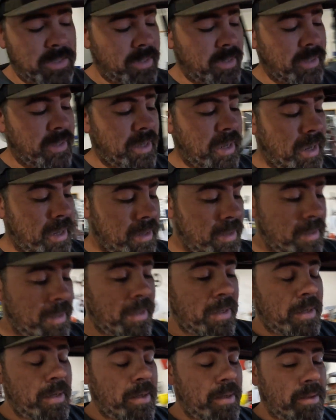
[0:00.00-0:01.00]
Okay,
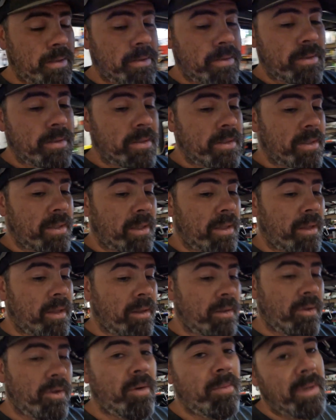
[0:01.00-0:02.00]
a
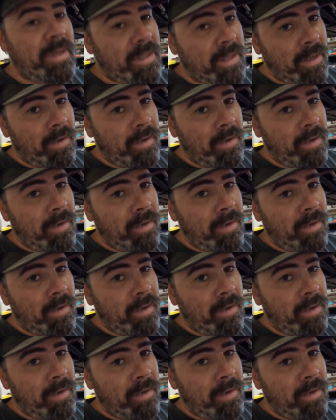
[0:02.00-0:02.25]
little bit